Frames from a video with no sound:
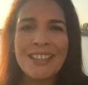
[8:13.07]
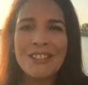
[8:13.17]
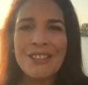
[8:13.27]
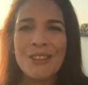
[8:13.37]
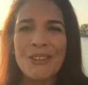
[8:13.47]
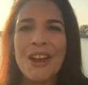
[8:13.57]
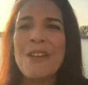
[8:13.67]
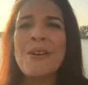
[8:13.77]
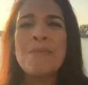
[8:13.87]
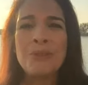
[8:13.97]
So I
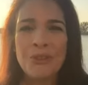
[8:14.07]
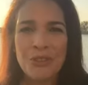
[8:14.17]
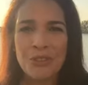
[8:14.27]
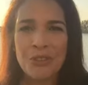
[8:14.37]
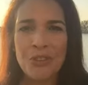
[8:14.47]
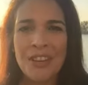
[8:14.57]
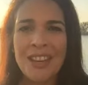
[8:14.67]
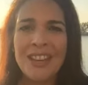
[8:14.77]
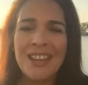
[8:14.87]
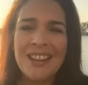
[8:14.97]
hope you enjoy
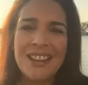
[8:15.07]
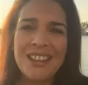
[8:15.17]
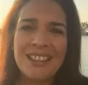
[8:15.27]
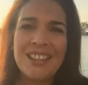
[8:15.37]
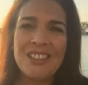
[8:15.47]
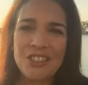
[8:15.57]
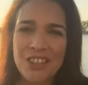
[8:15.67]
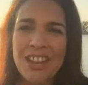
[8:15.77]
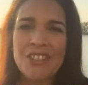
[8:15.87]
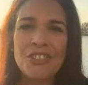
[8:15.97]
the
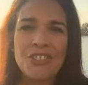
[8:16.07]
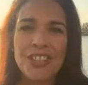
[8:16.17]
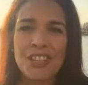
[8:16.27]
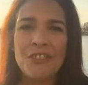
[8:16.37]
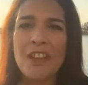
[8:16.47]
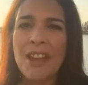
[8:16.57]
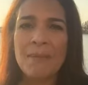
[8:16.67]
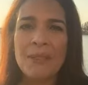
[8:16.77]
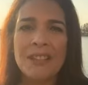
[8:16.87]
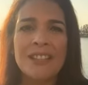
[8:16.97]
International Day of
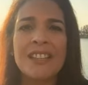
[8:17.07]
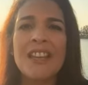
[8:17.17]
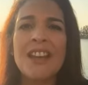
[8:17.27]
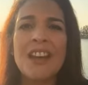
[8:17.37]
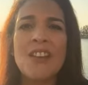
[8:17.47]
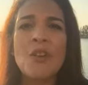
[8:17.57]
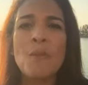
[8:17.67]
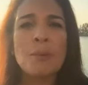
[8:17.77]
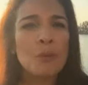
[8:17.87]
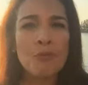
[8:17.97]
Happiness. I
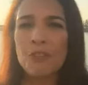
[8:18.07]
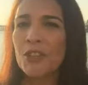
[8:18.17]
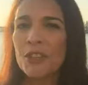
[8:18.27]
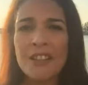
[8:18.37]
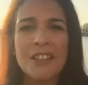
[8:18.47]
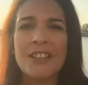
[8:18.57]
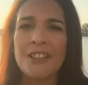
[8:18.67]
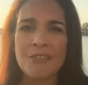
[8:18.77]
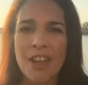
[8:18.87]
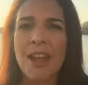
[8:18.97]
hope you feel a lot
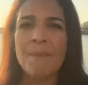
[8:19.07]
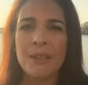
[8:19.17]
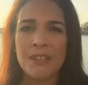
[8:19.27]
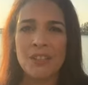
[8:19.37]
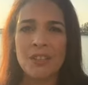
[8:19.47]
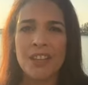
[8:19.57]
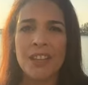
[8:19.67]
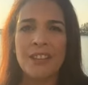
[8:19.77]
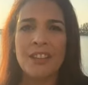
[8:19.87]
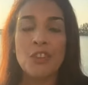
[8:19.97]
of happiness
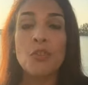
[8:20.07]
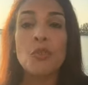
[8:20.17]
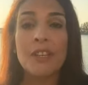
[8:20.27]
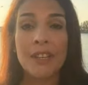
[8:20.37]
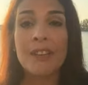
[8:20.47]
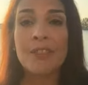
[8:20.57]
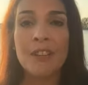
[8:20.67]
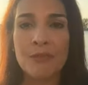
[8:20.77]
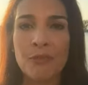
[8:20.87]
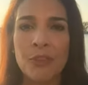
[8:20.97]
today, that you give
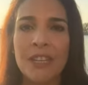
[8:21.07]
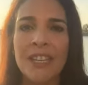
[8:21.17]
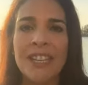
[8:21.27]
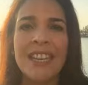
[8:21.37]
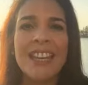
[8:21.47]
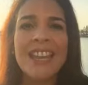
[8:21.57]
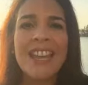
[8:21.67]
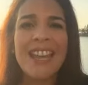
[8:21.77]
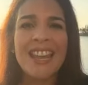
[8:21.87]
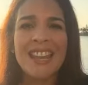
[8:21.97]
it freely,
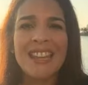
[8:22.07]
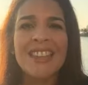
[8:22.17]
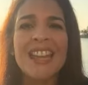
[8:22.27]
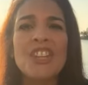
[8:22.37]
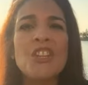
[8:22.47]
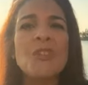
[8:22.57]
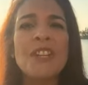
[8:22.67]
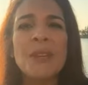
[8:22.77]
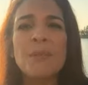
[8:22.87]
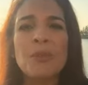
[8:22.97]
and that you
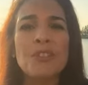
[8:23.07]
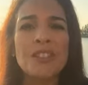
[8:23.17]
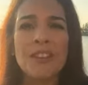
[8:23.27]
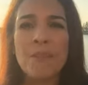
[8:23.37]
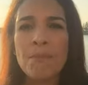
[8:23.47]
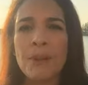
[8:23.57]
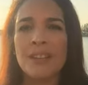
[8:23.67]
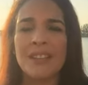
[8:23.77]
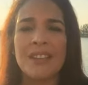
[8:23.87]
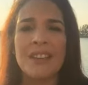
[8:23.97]
keep yourself
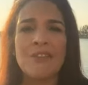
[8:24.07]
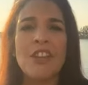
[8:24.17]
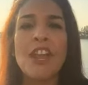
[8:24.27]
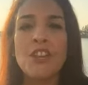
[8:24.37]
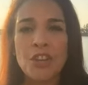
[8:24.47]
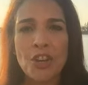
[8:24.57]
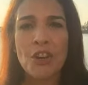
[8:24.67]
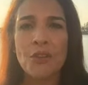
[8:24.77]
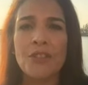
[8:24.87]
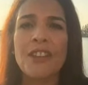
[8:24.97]
positive and
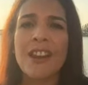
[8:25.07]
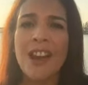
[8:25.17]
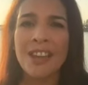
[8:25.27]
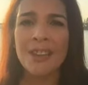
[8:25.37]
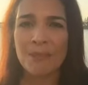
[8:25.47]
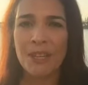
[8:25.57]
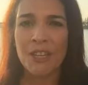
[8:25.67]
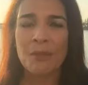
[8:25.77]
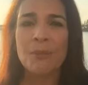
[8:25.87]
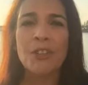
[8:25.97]
know that I am
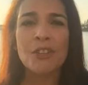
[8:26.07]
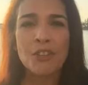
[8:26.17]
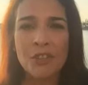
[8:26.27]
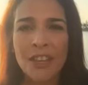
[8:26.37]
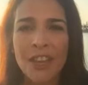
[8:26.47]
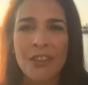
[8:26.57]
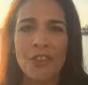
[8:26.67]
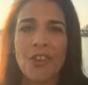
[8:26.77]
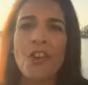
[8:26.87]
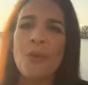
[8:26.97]
here, because
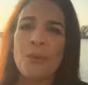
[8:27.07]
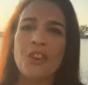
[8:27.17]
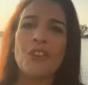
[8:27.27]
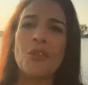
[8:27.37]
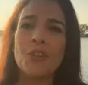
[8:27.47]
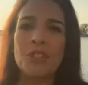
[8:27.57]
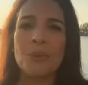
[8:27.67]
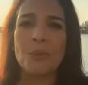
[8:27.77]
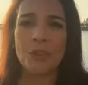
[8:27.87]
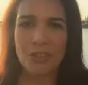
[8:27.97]
together we are going to
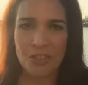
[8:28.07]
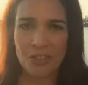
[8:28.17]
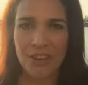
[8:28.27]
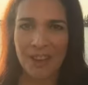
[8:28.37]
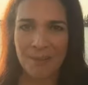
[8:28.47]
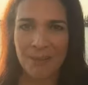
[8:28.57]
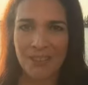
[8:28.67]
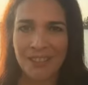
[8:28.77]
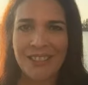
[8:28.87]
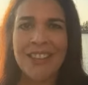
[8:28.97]
work on your
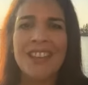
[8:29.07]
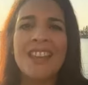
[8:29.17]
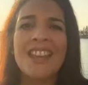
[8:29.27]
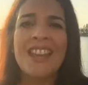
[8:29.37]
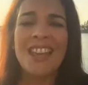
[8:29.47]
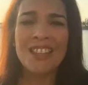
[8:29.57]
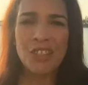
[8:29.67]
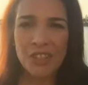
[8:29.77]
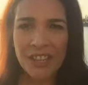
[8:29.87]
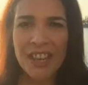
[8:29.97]
happiness. And
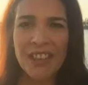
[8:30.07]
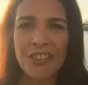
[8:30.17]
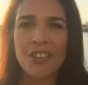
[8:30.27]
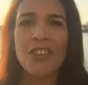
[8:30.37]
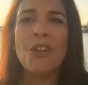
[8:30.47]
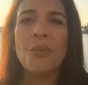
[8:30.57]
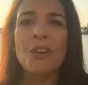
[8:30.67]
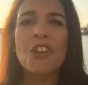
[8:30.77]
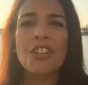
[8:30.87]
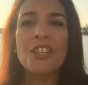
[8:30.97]
together
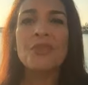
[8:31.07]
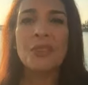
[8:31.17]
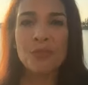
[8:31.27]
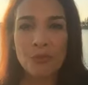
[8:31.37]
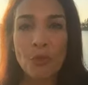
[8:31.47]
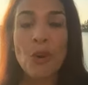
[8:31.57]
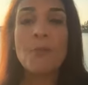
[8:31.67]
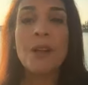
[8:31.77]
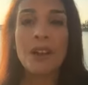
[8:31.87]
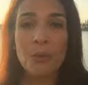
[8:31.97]
we're going to
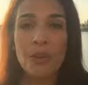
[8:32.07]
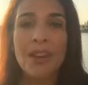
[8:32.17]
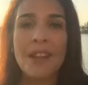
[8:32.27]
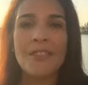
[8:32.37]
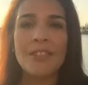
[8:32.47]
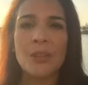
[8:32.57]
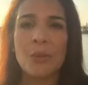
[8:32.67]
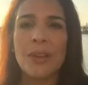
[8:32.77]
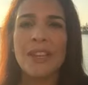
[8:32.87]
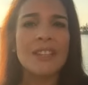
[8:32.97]
transform our lives in
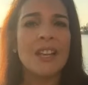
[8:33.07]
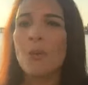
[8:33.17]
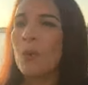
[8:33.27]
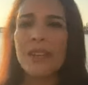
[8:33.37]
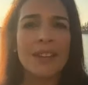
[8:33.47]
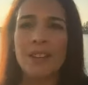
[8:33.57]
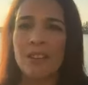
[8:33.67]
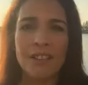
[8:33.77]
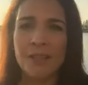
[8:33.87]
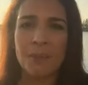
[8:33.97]
ways that we can
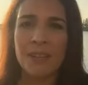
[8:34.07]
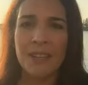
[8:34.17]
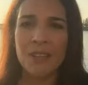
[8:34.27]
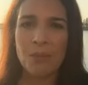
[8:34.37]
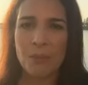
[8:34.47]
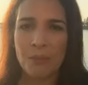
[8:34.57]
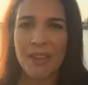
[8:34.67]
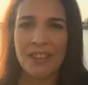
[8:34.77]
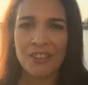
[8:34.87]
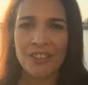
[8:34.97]
only begin to
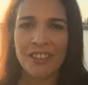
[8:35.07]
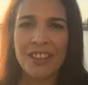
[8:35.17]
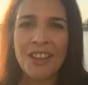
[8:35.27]
imagine.